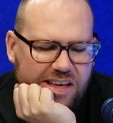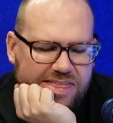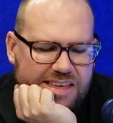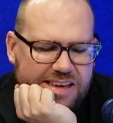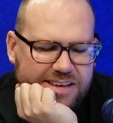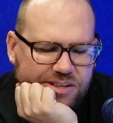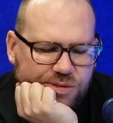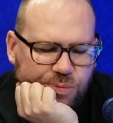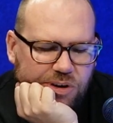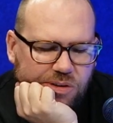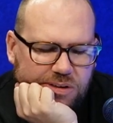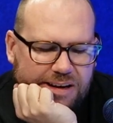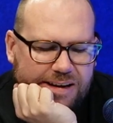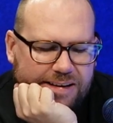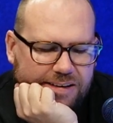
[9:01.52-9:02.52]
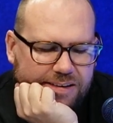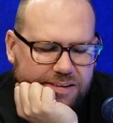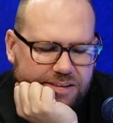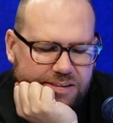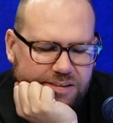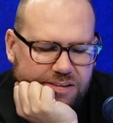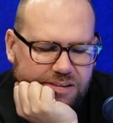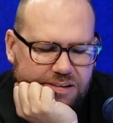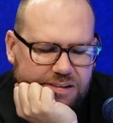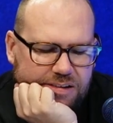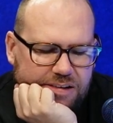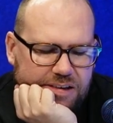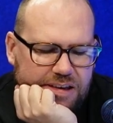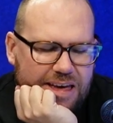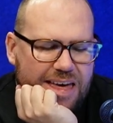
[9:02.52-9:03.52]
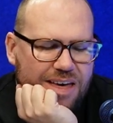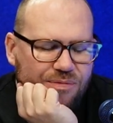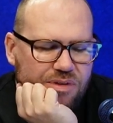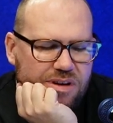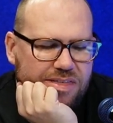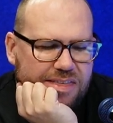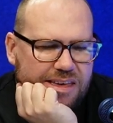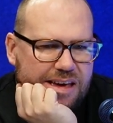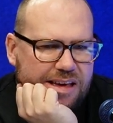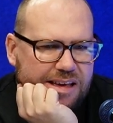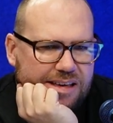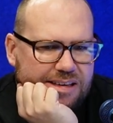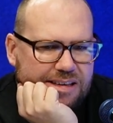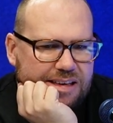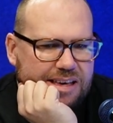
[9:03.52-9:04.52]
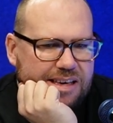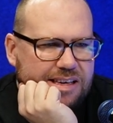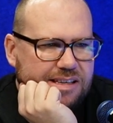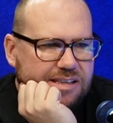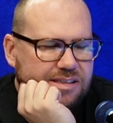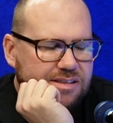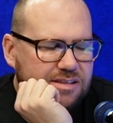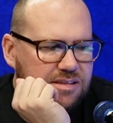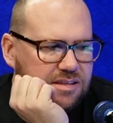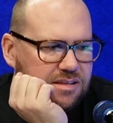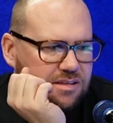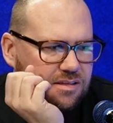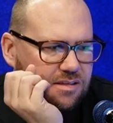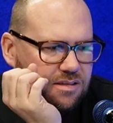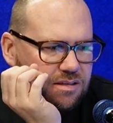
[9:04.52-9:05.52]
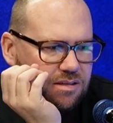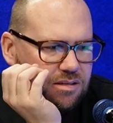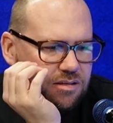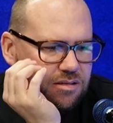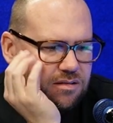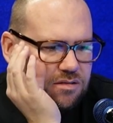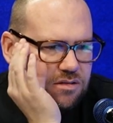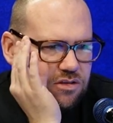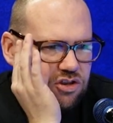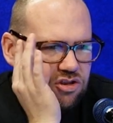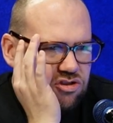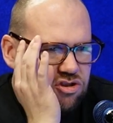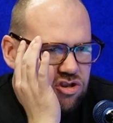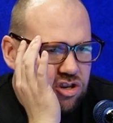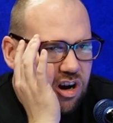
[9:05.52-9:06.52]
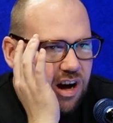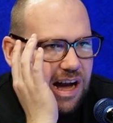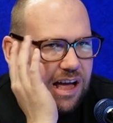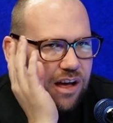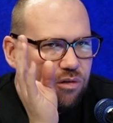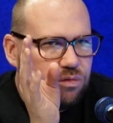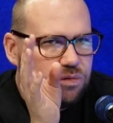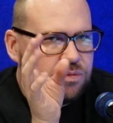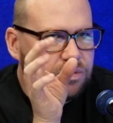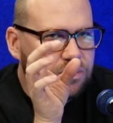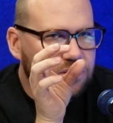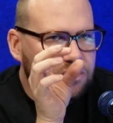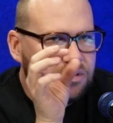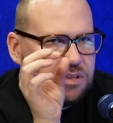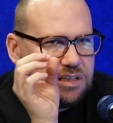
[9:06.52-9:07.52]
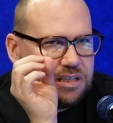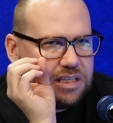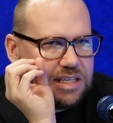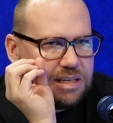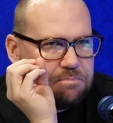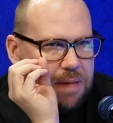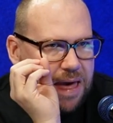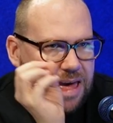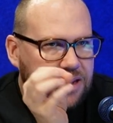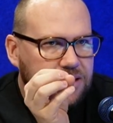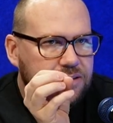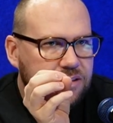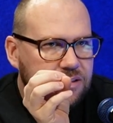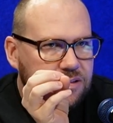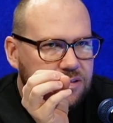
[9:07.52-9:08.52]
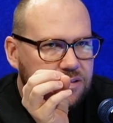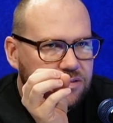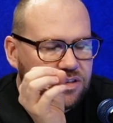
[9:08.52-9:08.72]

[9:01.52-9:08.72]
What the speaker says: I think as well, like everything is child dependent.